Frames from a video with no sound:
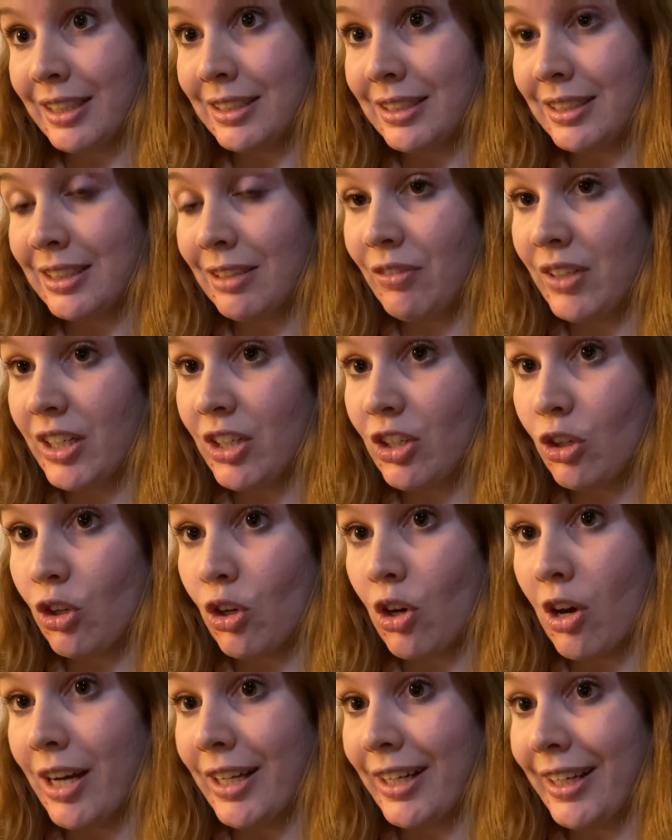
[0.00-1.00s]
severe
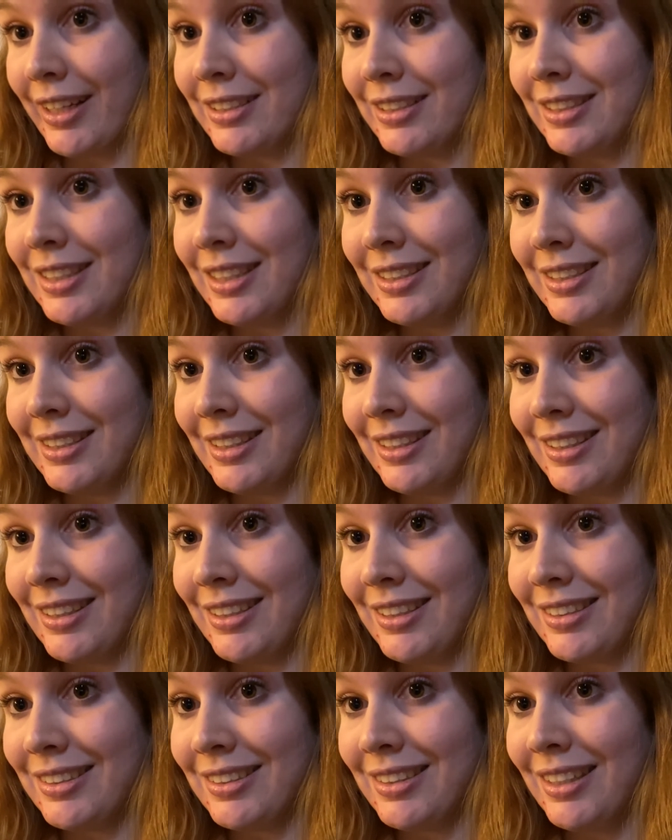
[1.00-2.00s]
chronic
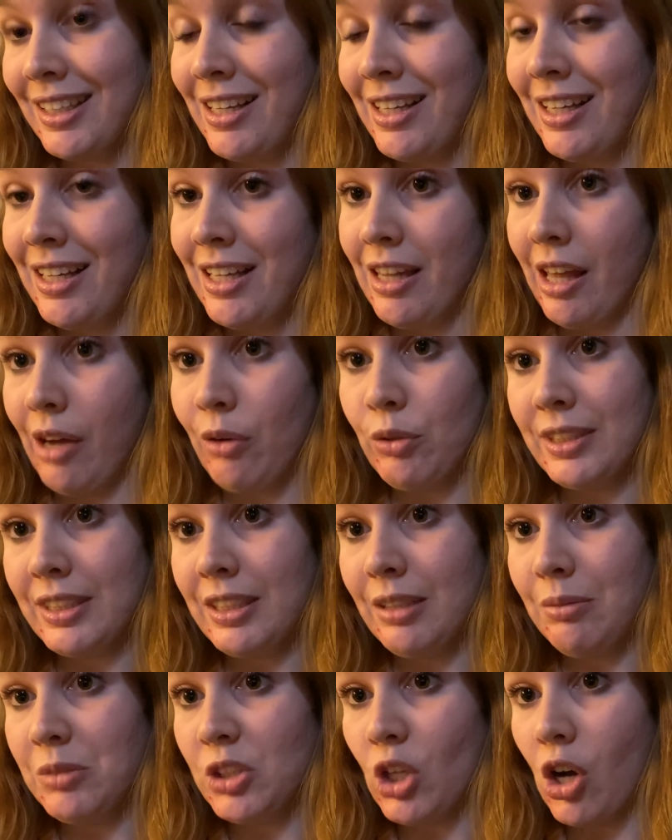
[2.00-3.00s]
dizziness that would
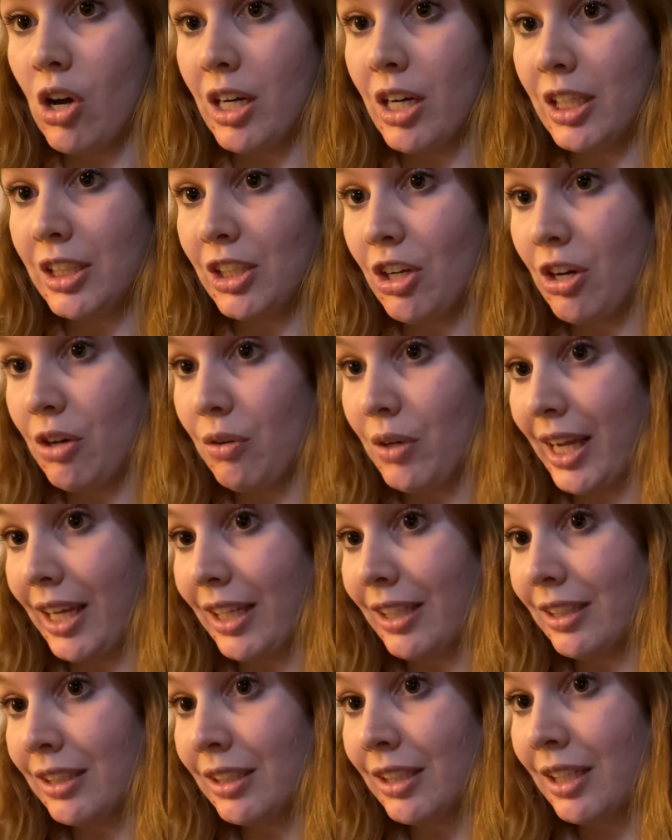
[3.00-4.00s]
seemed
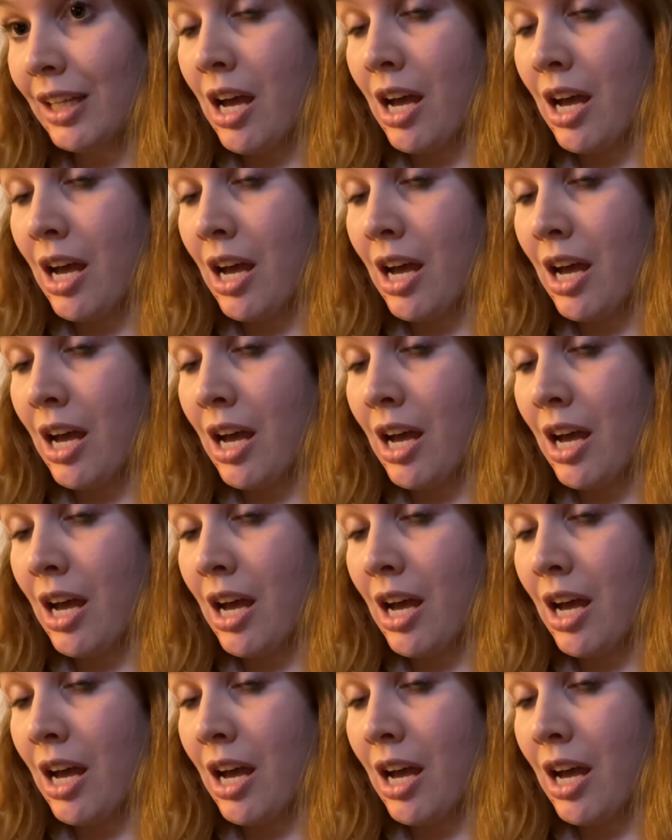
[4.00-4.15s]
ongoing.